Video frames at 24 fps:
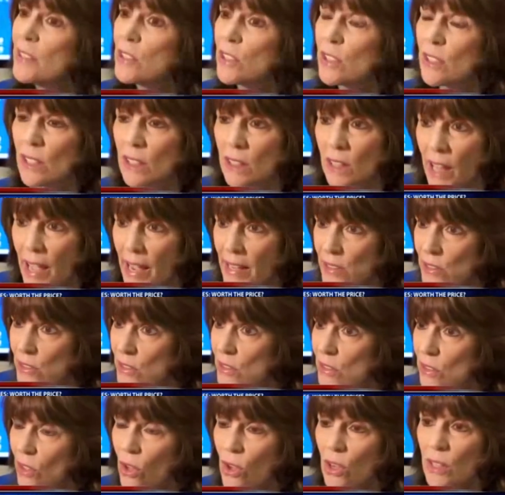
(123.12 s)
Is it going to
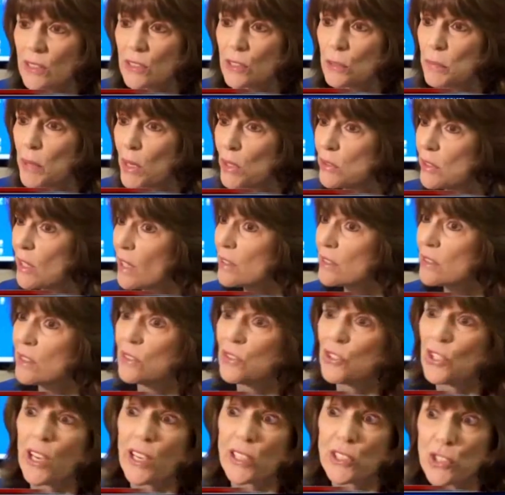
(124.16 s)
last as long as a Botox
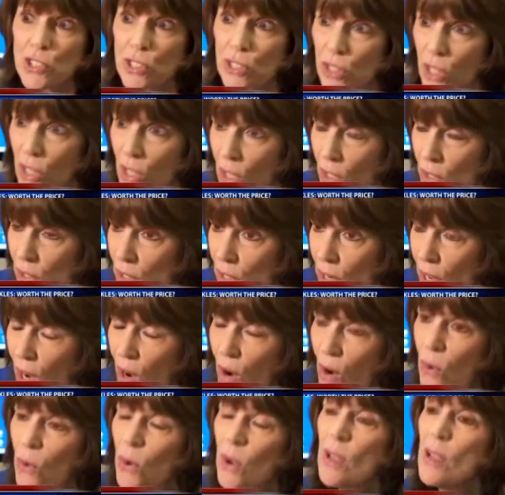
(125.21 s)
injection?
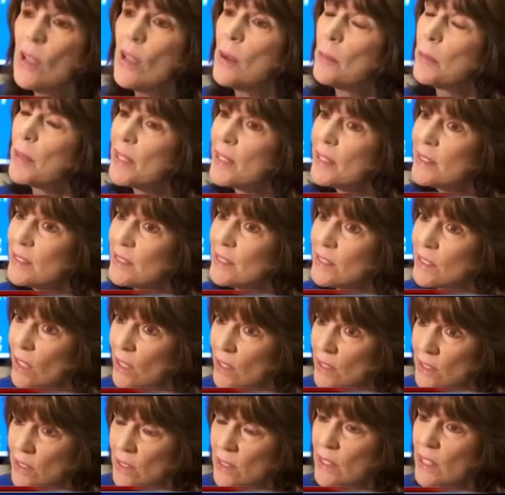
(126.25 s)
No. But it
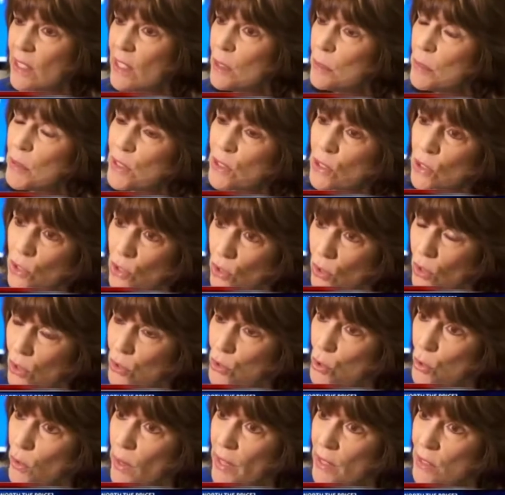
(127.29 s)
does inhibit the
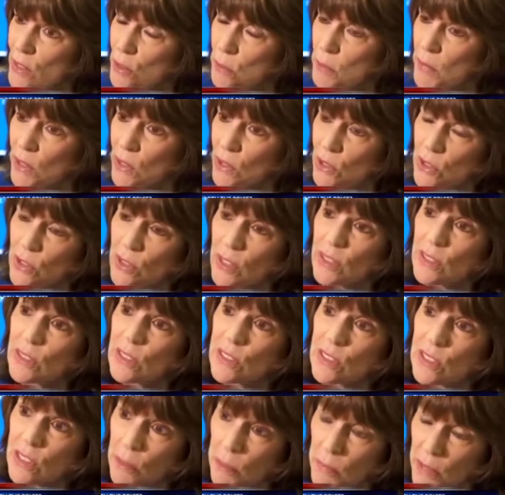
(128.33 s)
neurotransmitters that
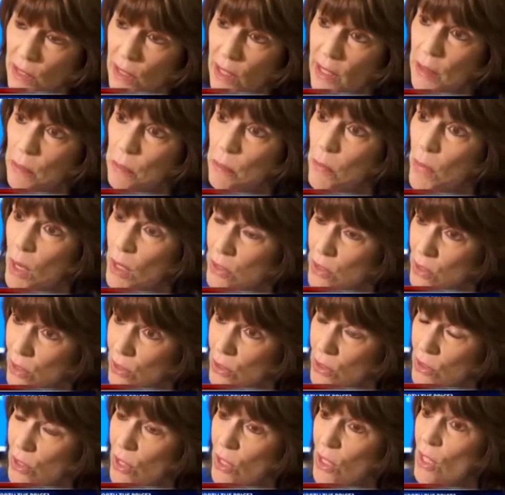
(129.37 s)
stimulate
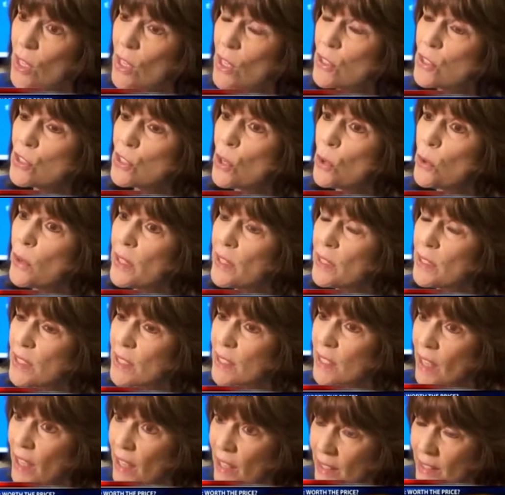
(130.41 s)
muscles. So
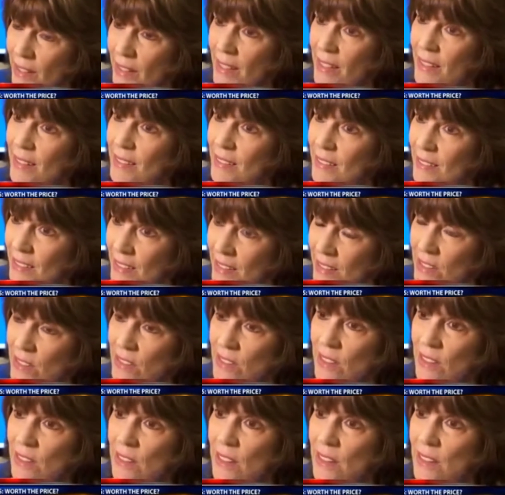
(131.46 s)
it can, at
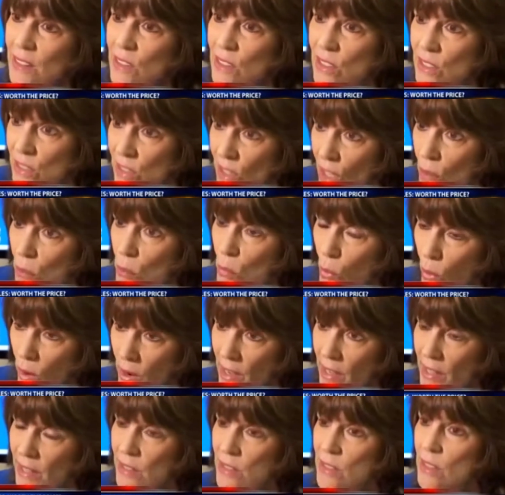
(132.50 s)
least in some
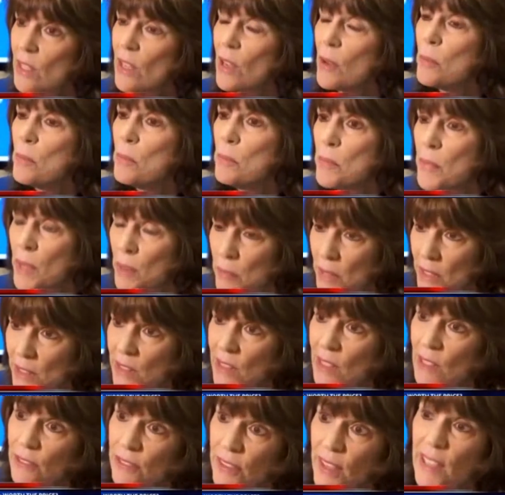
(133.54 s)
ways, mimic
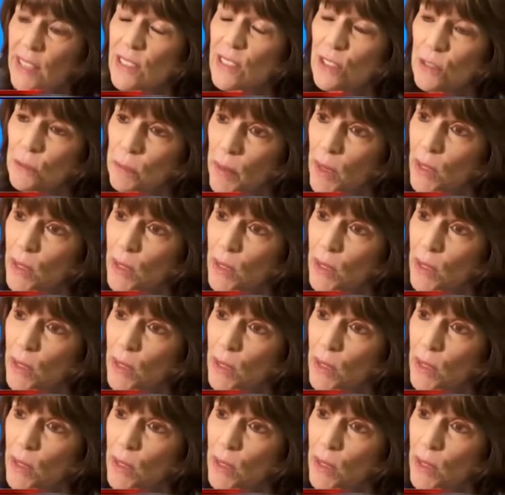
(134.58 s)
the effects of